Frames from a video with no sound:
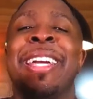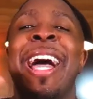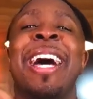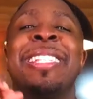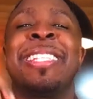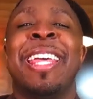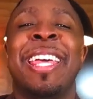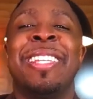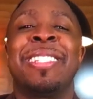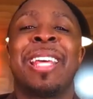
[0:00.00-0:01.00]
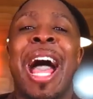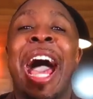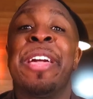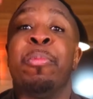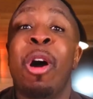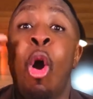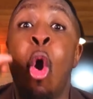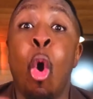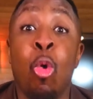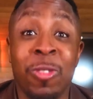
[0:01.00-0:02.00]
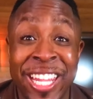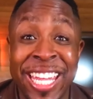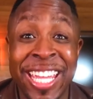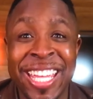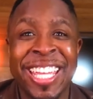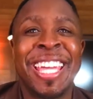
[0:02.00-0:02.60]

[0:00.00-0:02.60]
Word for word: God says, I am holy.